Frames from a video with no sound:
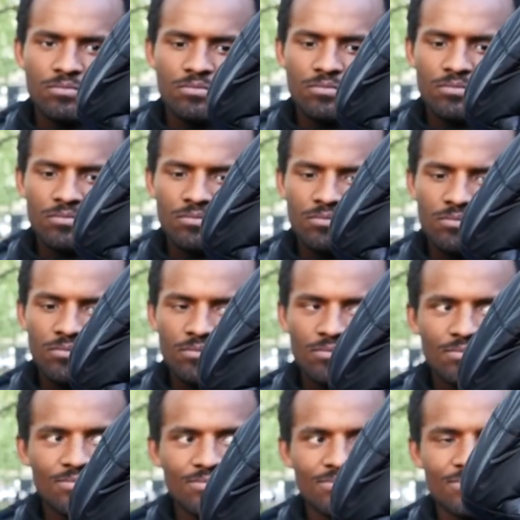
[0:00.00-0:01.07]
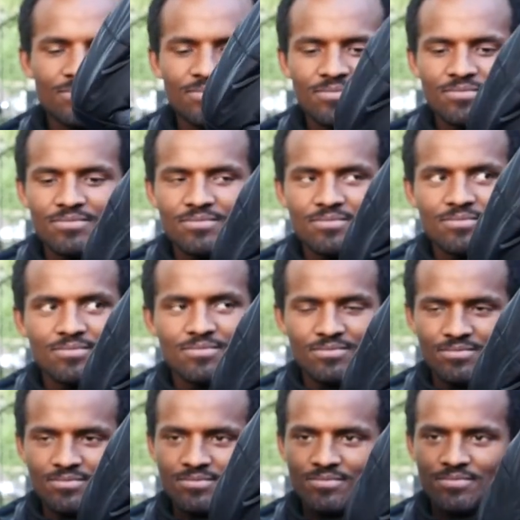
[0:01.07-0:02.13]

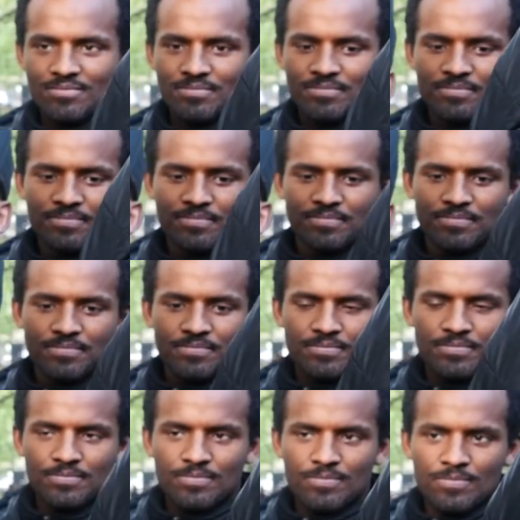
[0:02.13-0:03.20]
[no speech]